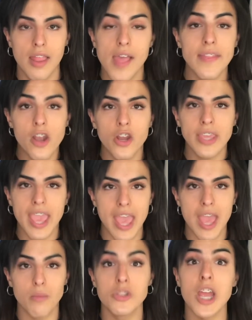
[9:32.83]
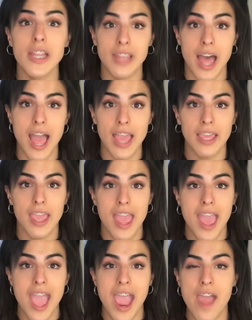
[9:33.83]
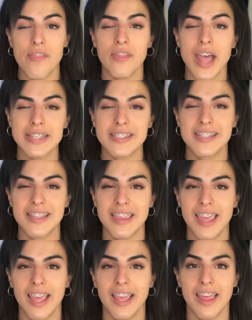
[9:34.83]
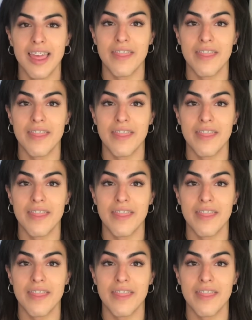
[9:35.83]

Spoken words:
And they don't care, which I like. And that's the thing